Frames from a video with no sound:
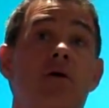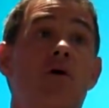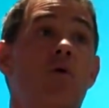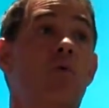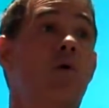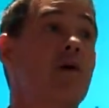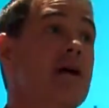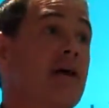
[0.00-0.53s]

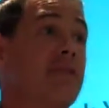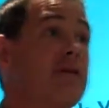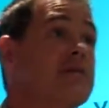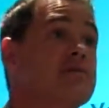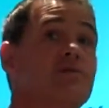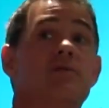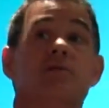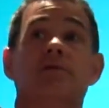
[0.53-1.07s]
Where do you get
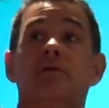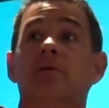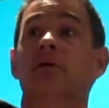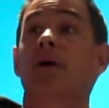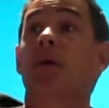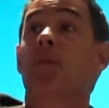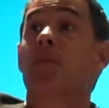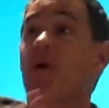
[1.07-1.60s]
these?
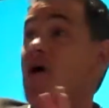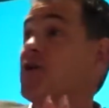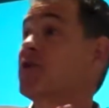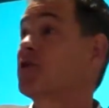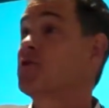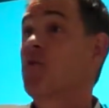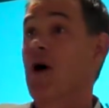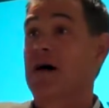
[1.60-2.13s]

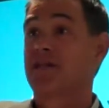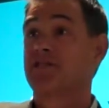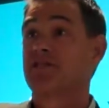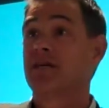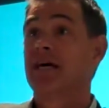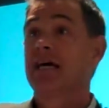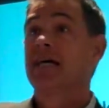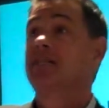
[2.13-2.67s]
Market
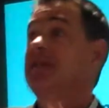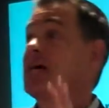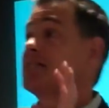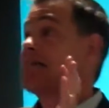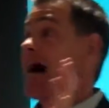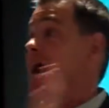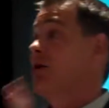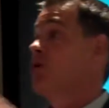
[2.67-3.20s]
Quest. It takes
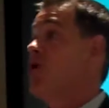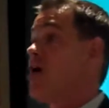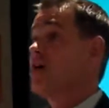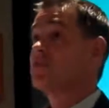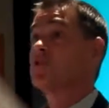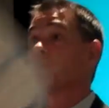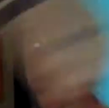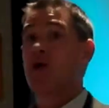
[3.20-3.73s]
how long
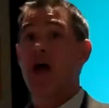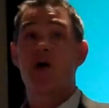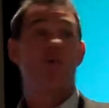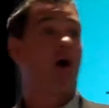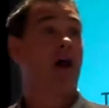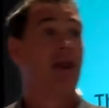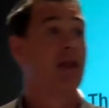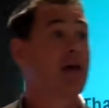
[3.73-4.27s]
to create one?